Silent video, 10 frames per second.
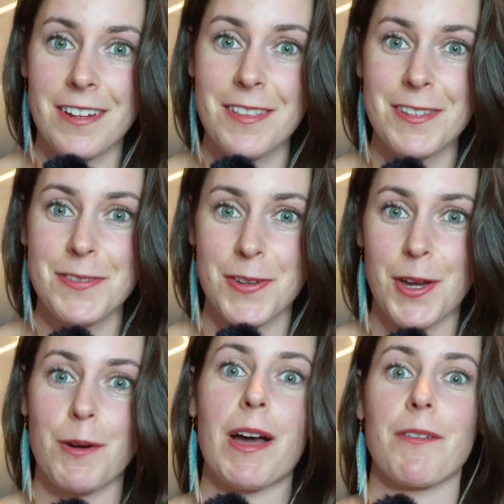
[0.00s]
And in this
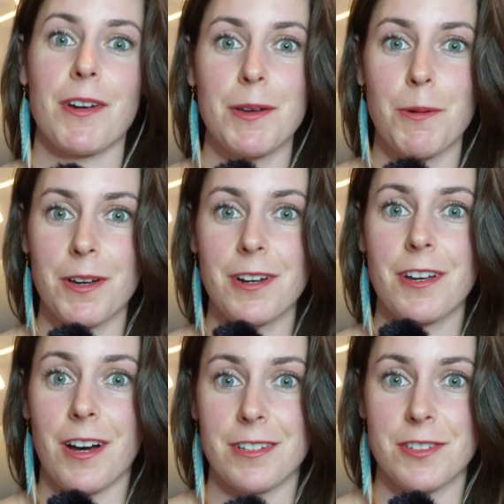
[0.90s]
video, I really want
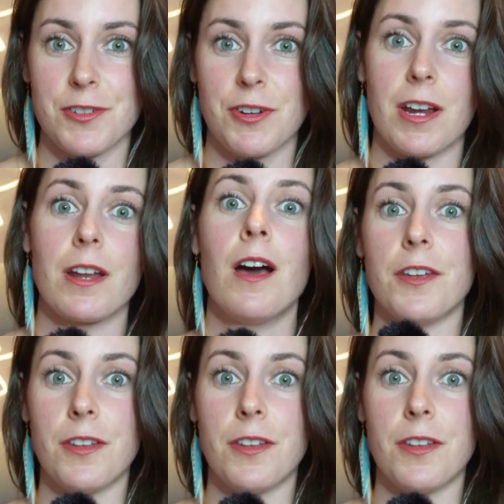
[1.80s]
to concentrate